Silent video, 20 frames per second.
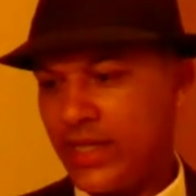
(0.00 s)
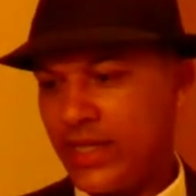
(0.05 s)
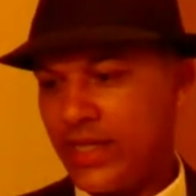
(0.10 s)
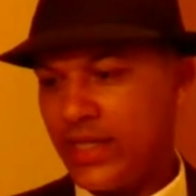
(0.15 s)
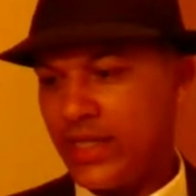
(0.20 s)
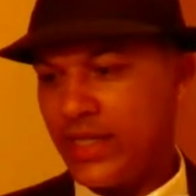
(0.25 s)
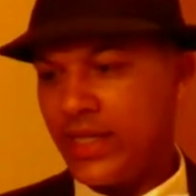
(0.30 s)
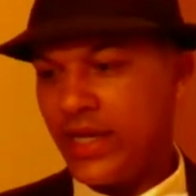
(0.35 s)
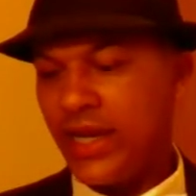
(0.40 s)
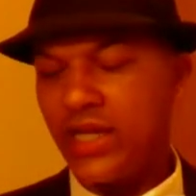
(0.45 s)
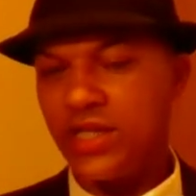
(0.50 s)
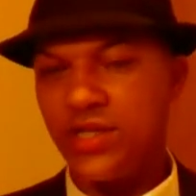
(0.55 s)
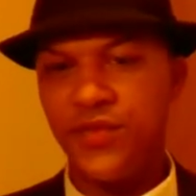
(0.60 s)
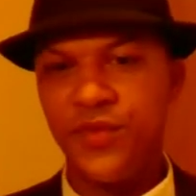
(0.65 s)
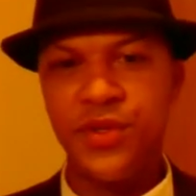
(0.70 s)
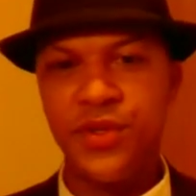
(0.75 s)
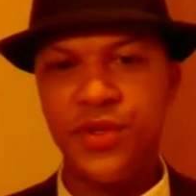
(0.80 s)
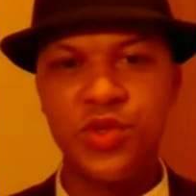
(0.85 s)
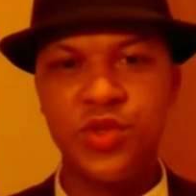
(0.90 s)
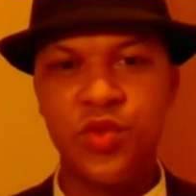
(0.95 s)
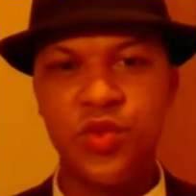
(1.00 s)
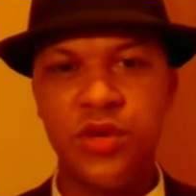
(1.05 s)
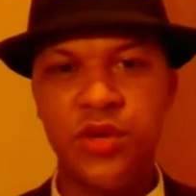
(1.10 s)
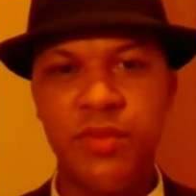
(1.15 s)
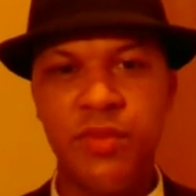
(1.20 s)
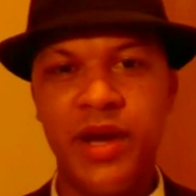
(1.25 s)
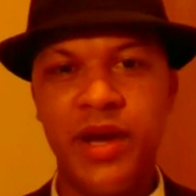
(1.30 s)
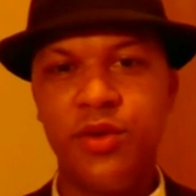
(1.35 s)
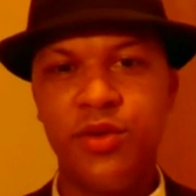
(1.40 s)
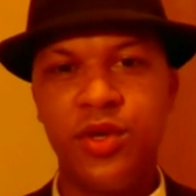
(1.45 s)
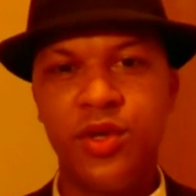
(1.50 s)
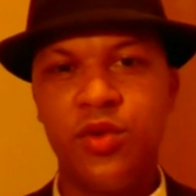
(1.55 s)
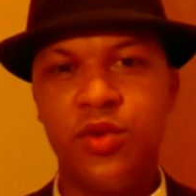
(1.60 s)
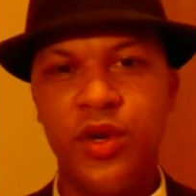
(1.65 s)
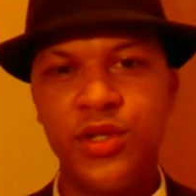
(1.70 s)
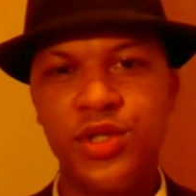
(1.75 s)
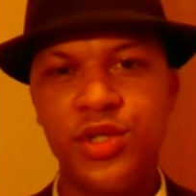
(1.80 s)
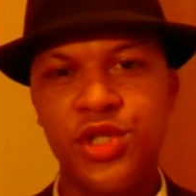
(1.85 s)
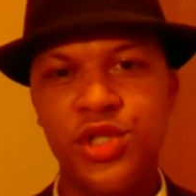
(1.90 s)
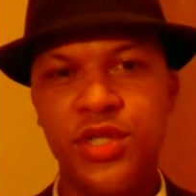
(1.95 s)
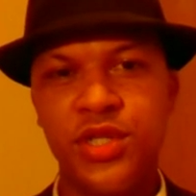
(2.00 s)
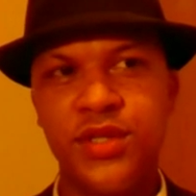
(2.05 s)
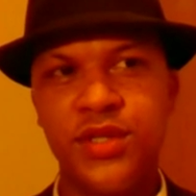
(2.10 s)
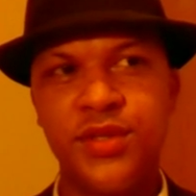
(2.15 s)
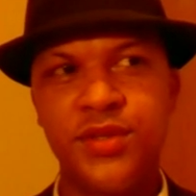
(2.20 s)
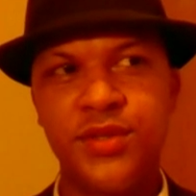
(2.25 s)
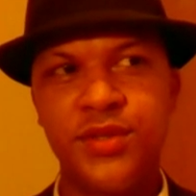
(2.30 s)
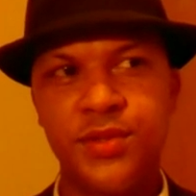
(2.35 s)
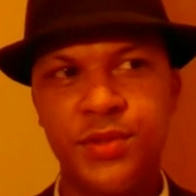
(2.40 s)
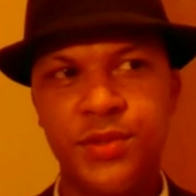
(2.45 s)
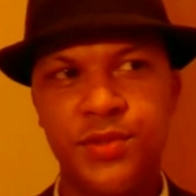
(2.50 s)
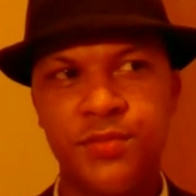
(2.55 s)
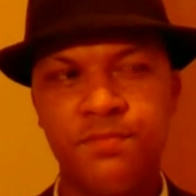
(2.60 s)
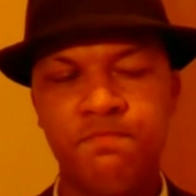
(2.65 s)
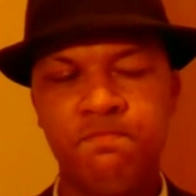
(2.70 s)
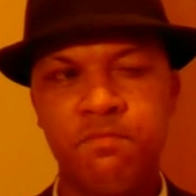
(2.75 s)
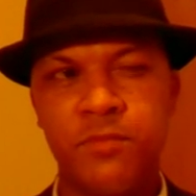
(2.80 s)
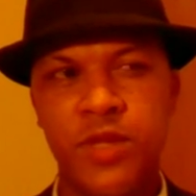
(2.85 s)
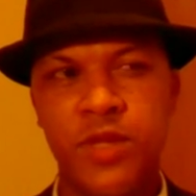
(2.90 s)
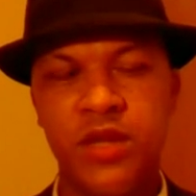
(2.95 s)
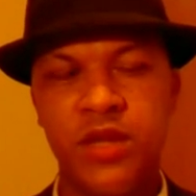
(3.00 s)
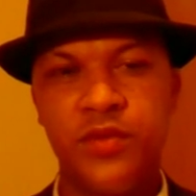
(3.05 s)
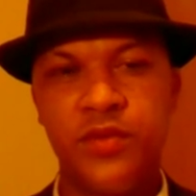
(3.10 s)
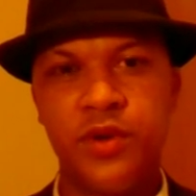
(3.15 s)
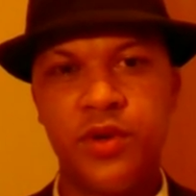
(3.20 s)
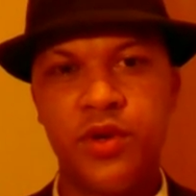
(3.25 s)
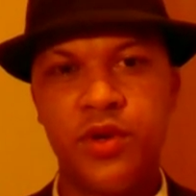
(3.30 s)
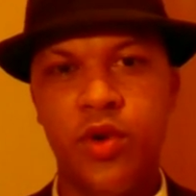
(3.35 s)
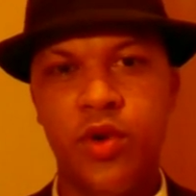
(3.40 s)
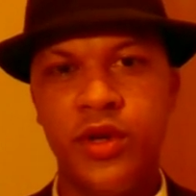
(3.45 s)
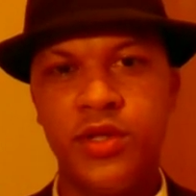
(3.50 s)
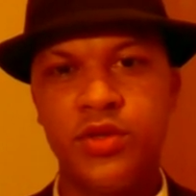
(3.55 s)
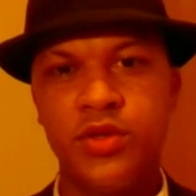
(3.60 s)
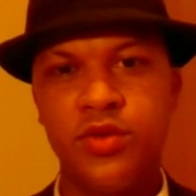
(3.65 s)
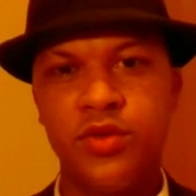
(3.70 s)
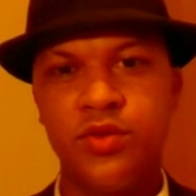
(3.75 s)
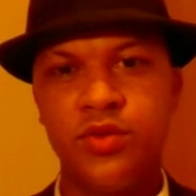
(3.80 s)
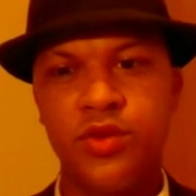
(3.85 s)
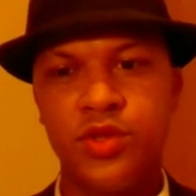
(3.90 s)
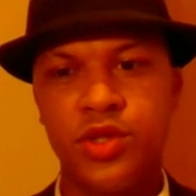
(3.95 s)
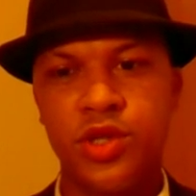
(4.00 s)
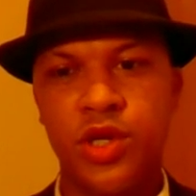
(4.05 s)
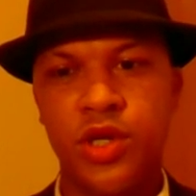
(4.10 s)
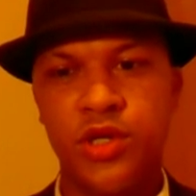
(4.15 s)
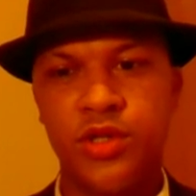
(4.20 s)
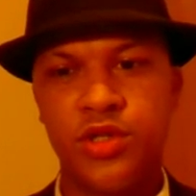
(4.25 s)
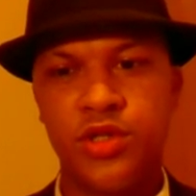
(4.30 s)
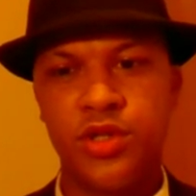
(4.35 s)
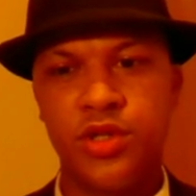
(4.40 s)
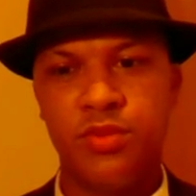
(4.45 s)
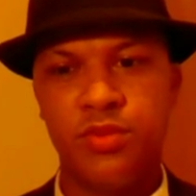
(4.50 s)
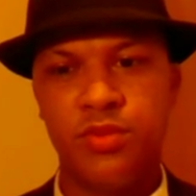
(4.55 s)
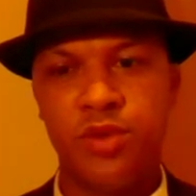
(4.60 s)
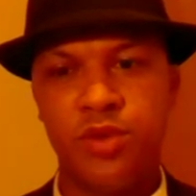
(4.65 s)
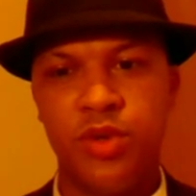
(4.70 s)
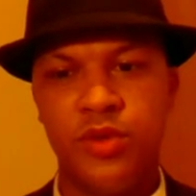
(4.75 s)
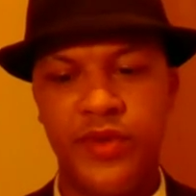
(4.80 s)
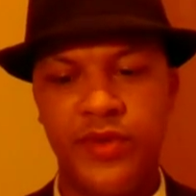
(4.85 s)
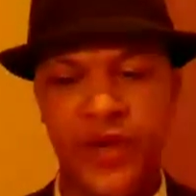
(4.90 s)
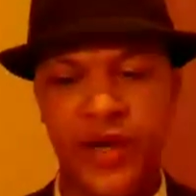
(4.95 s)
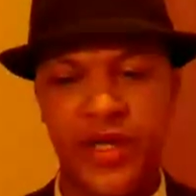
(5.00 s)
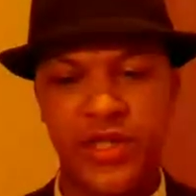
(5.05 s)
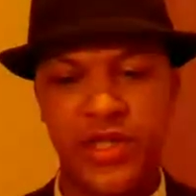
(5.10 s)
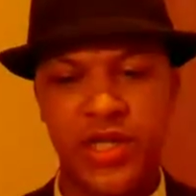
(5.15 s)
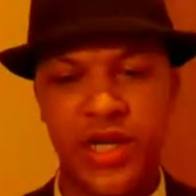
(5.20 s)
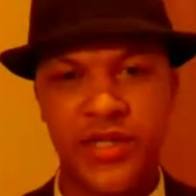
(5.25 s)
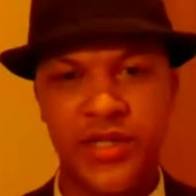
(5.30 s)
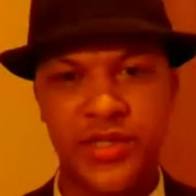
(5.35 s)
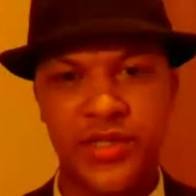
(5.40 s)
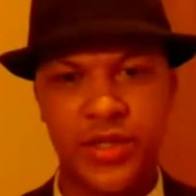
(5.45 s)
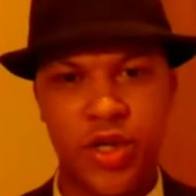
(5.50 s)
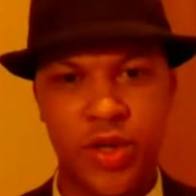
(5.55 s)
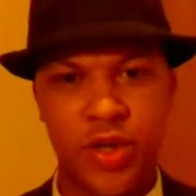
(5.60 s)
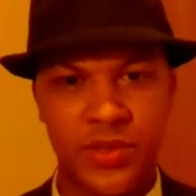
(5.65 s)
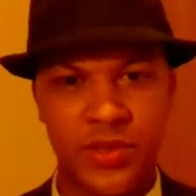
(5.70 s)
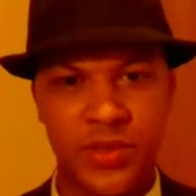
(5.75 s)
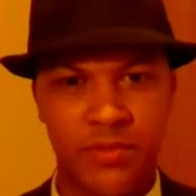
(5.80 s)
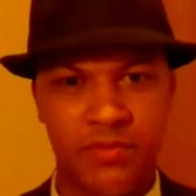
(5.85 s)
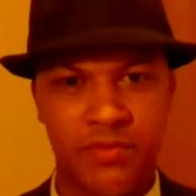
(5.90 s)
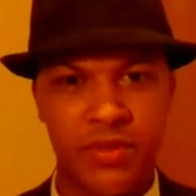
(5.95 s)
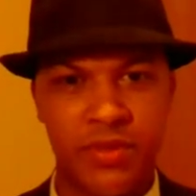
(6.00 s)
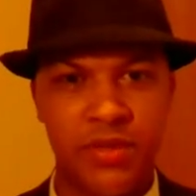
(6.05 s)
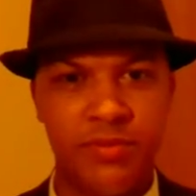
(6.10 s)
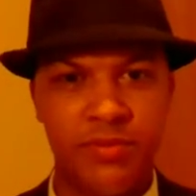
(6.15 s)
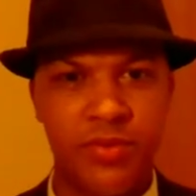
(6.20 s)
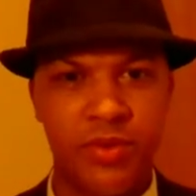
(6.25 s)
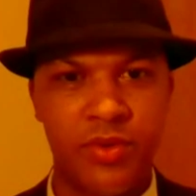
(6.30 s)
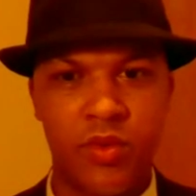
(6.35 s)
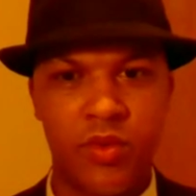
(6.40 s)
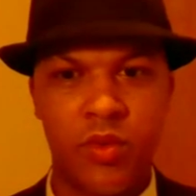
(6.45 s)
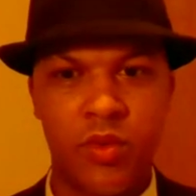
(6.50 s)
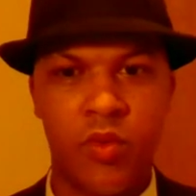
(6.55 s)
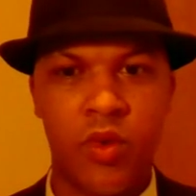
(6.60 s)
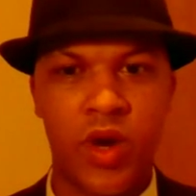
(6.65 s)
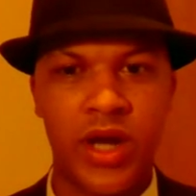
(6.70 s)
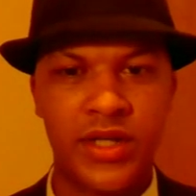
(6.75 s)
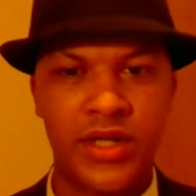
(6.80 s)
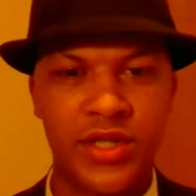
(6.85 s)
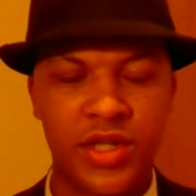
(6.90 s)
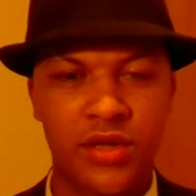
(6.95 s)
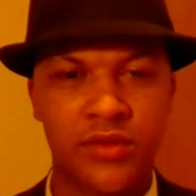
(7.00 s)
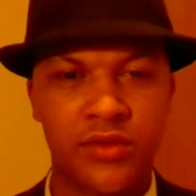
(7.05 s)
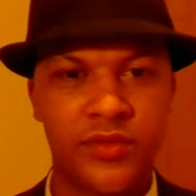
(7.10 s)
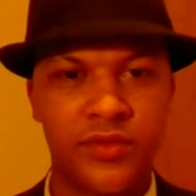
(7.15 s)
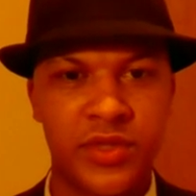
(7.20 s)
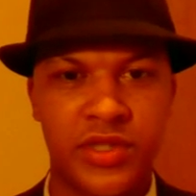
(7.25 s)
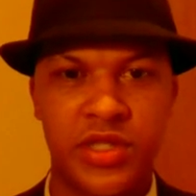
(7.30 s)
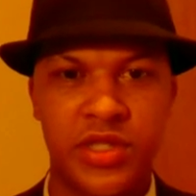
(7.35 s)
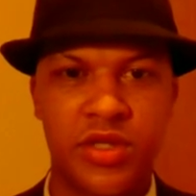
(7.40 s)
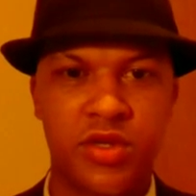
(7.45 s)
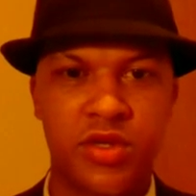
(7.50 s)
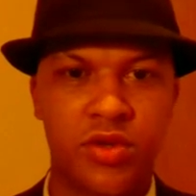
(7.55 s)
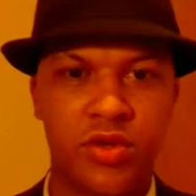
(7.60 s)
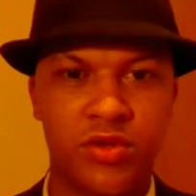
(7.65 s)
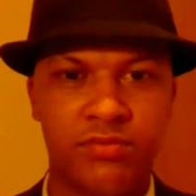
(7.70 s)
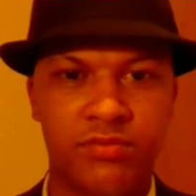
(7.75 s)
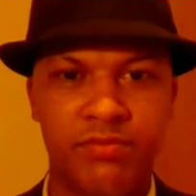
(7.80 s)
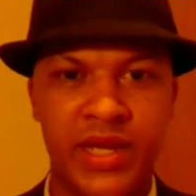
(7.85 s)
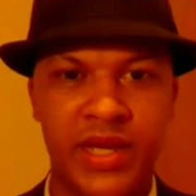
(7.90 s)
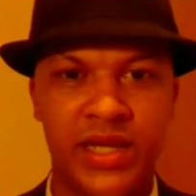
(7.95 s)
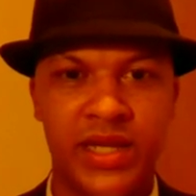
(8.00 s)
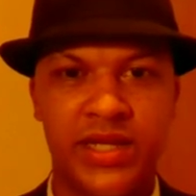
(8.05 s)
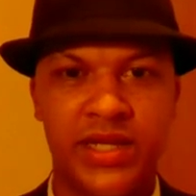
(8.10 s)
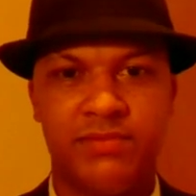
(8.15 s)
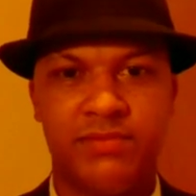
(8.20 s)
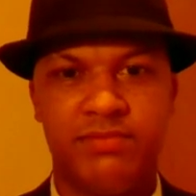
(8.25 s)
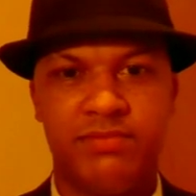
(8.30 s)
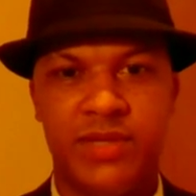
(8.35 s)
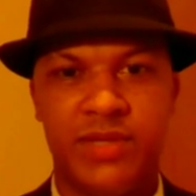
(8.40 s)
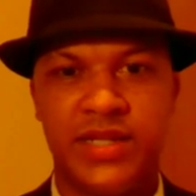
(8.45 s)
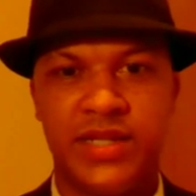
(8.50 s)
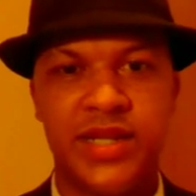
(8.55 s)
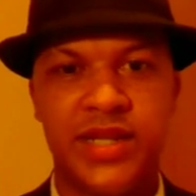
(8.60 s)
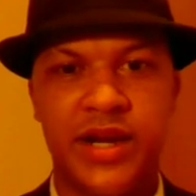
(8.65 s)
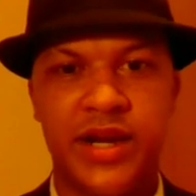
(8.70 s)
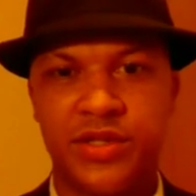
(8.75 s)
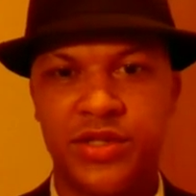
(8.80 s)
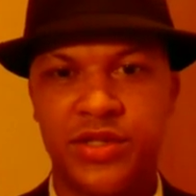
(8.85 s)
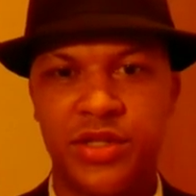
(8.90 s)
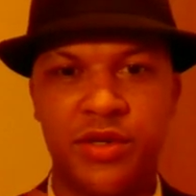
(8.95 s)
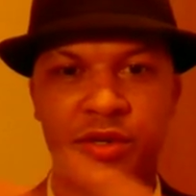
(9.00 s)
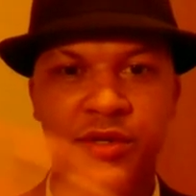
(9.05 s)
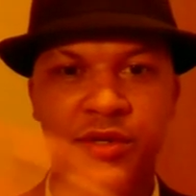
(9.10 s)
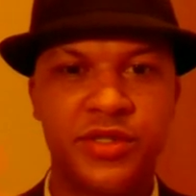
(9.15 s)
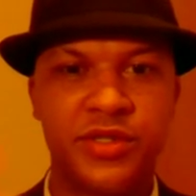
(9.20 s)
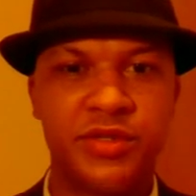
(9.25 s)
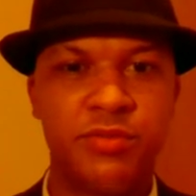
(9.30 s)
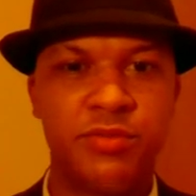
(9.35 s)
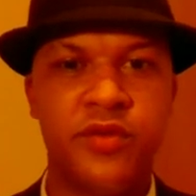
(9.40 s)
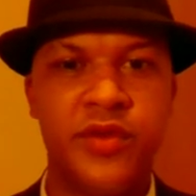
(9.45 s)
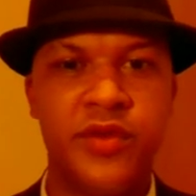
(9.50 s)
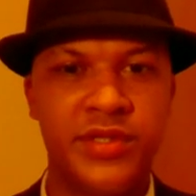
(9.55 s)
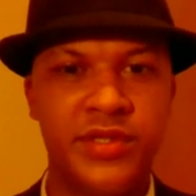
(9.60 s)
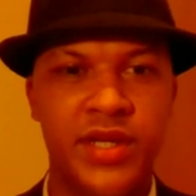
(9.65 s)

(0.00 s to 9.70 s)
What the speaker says: As for this one, my only question is, if you're going to start your movie franchise in hopes that people will watch enough of it that you'll make an entire series of movies,